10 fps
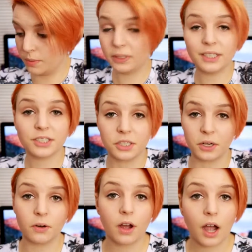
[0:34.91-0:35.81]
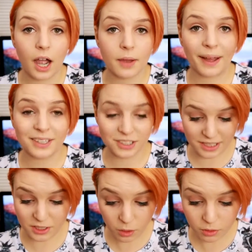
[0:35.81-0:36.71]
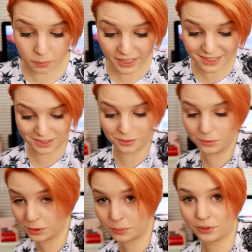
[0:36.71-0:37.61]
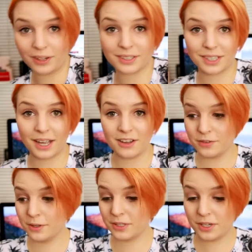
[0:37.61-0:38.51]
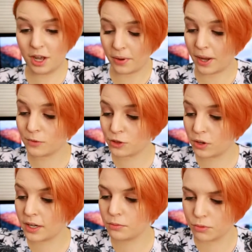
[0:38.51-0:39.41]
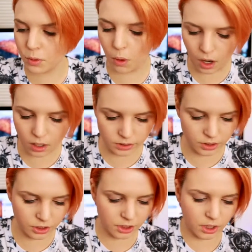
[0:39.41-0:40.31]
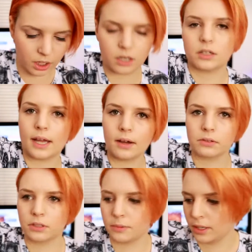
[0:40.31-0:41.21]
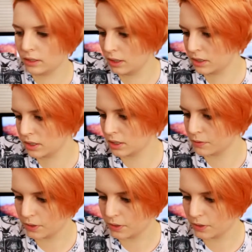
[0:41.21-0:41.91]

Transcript: You'll be pleased to know I'm actually not replacing all the products that I've used up. I'm trying real hard to just cut down on the amount of Lush stuff.